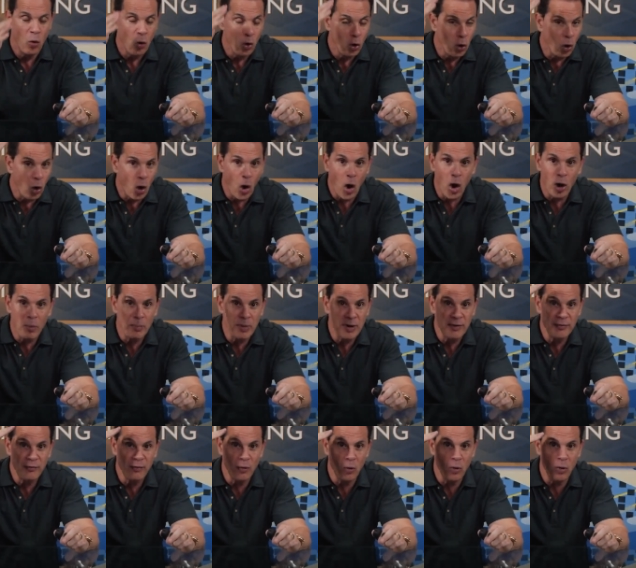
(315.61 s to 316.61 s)
long
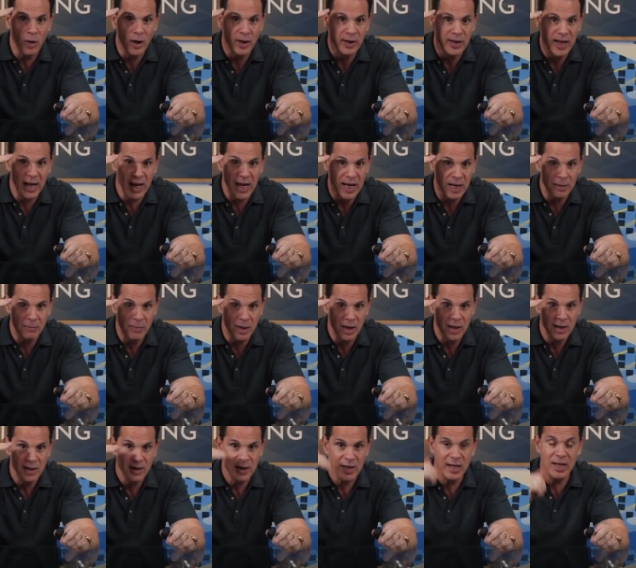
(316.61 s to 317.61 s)
before it came
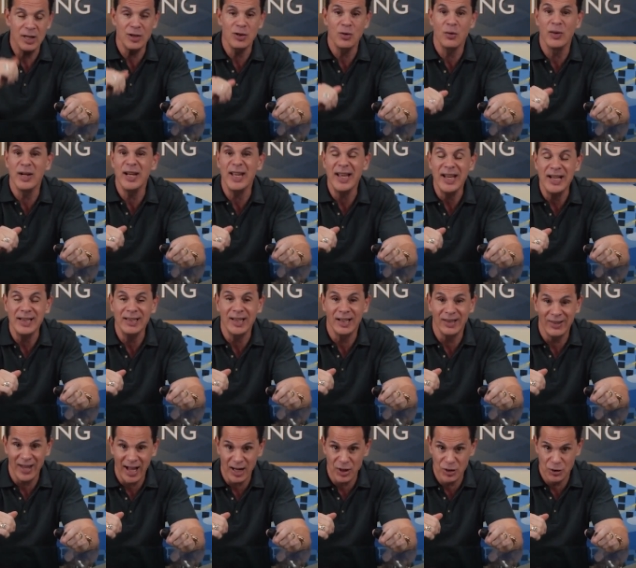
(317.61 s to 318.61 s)
into an
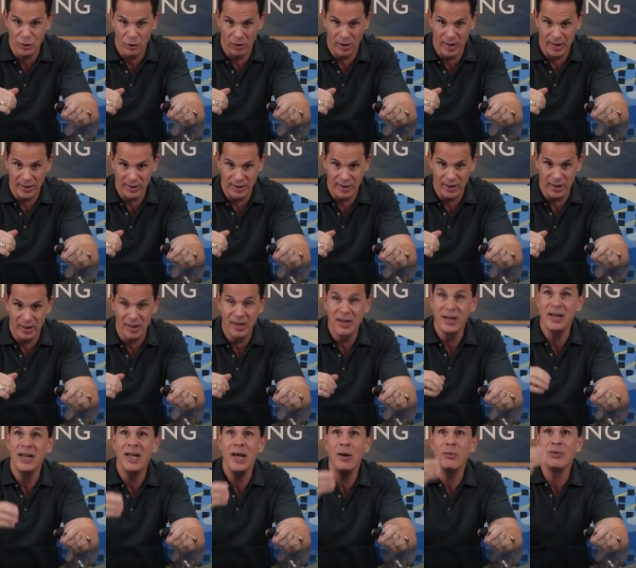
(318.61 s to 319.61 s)
intellectual idea.
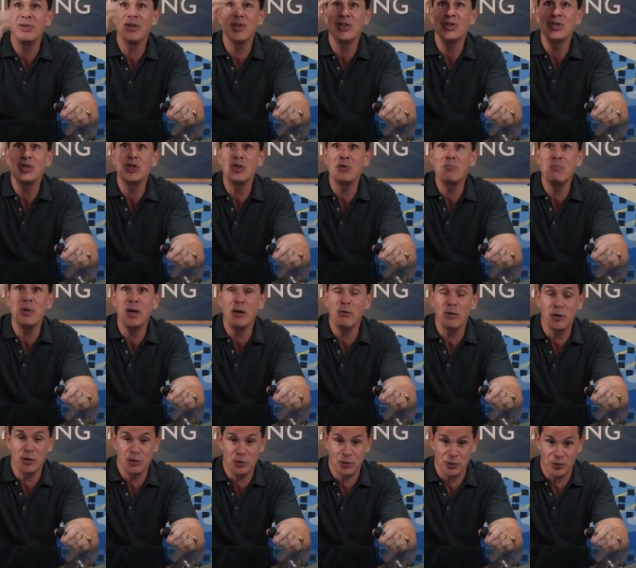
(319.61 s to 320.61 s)
It was a
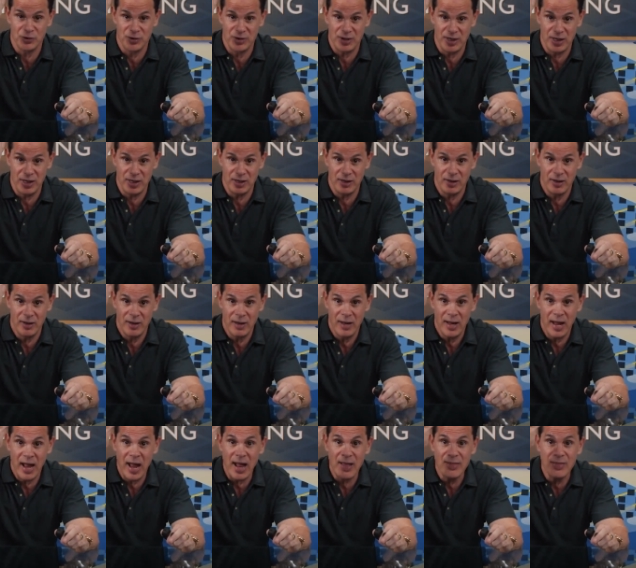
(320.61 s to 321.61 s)
spiritual seed
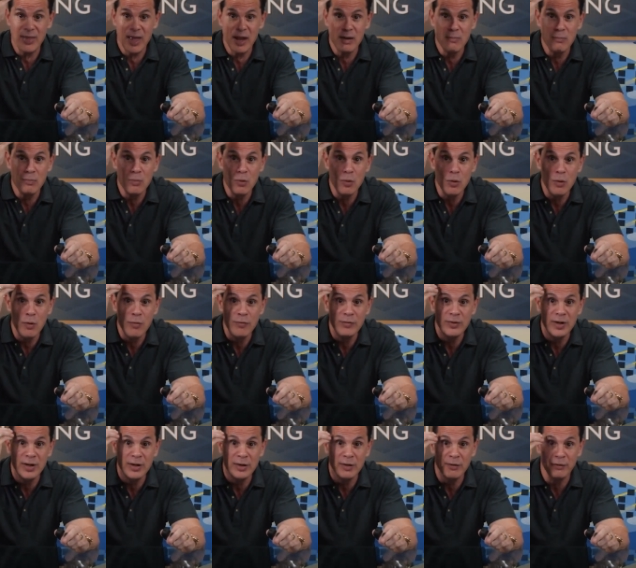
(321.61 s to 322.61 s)
and then
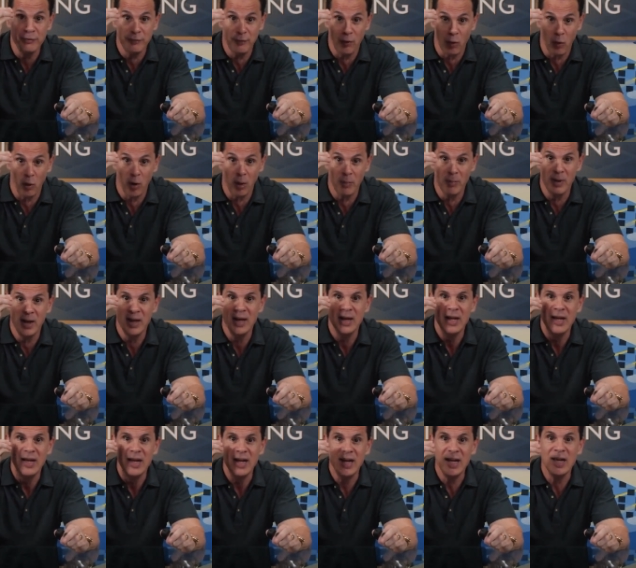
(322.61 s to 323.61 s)
moved into form
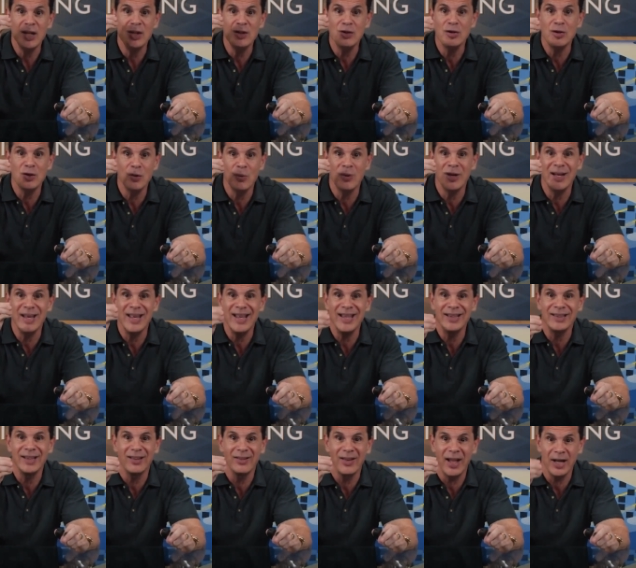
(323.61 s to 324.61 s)
into an
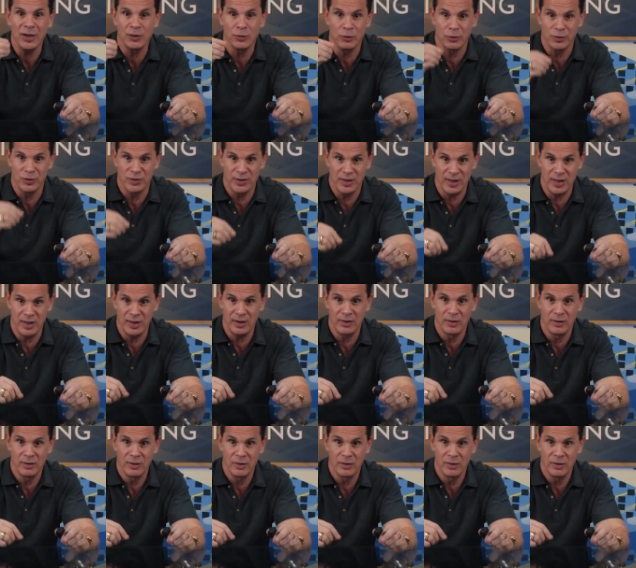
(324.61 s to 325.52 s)
intellectual seed.